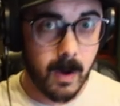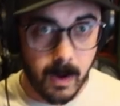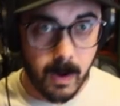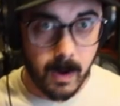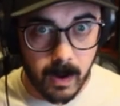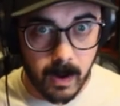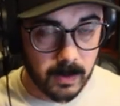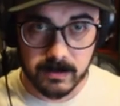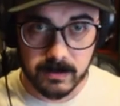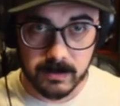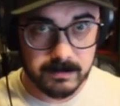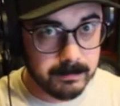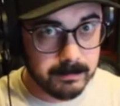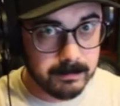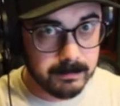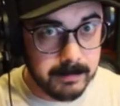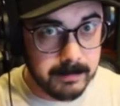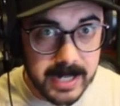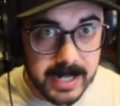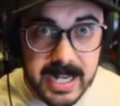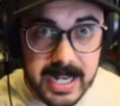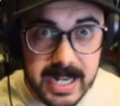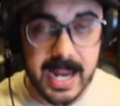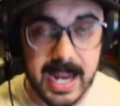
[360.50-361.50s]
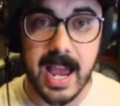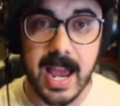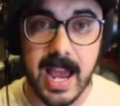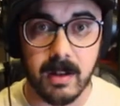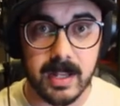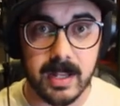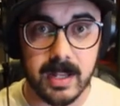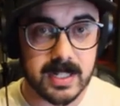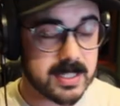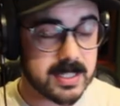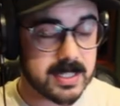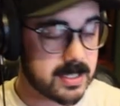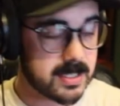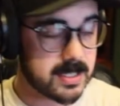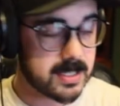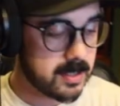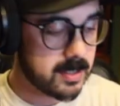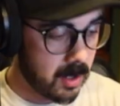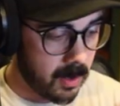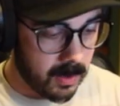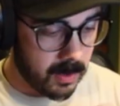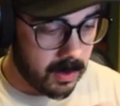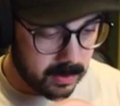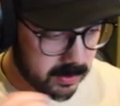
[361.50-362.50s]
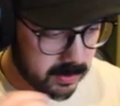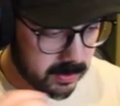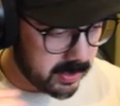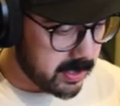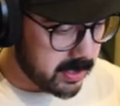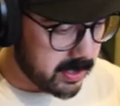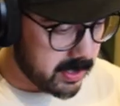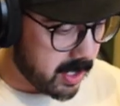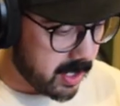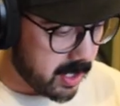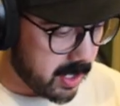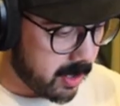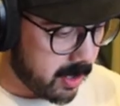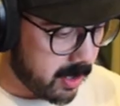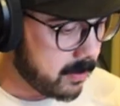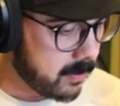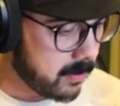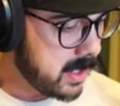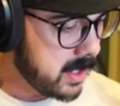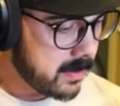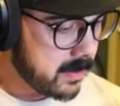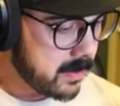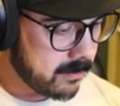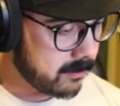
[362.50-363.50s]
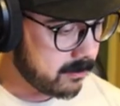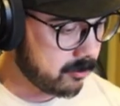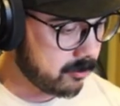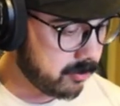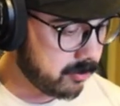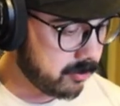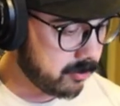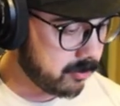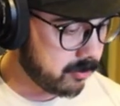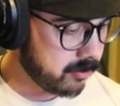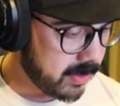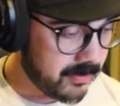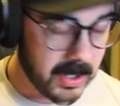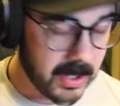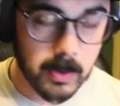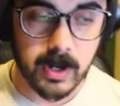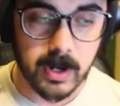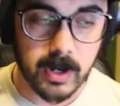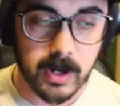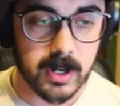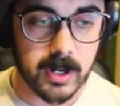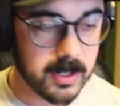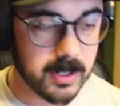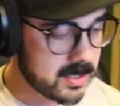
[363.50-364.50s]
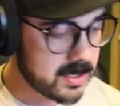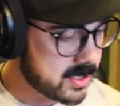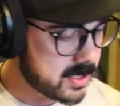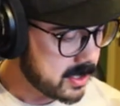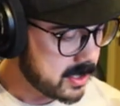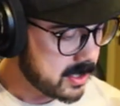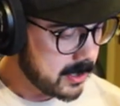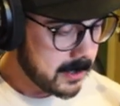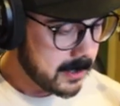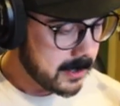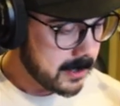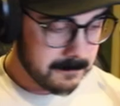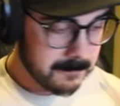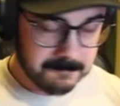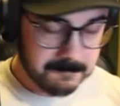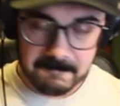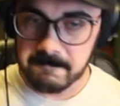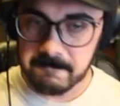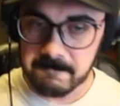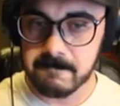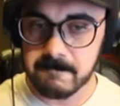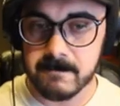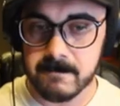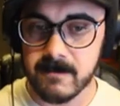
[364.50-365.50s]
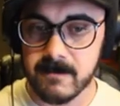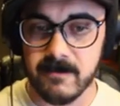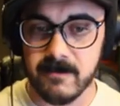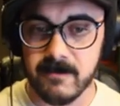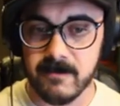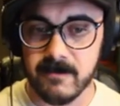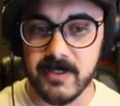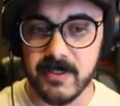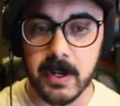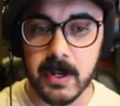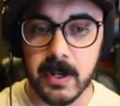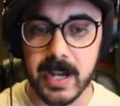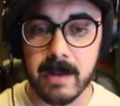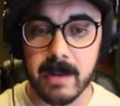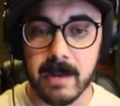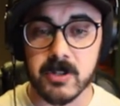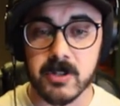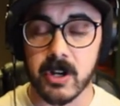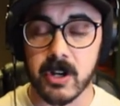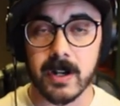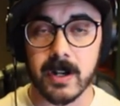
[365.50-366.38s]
all media outlets, all, you know, reviewers, video game